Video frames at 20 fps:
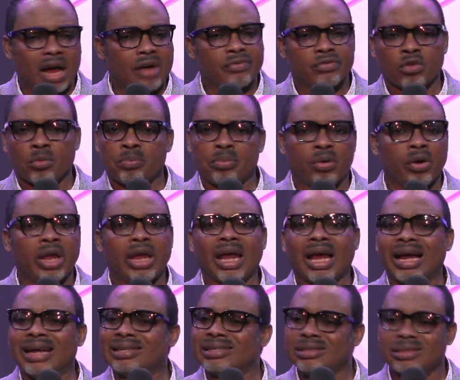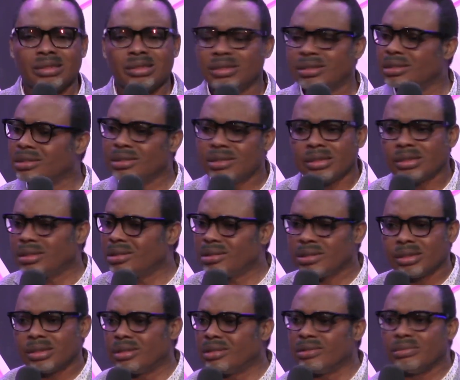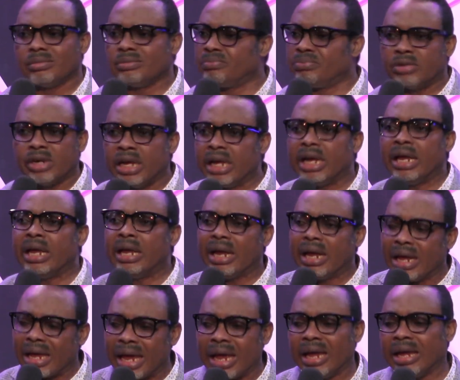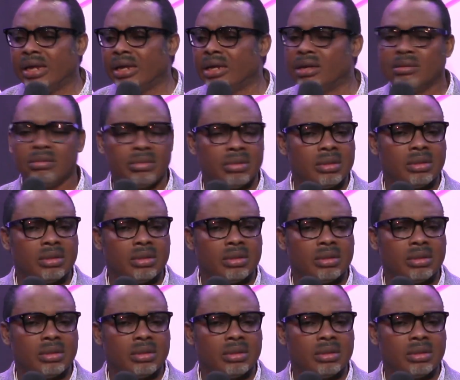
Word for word: have to pray and pray again.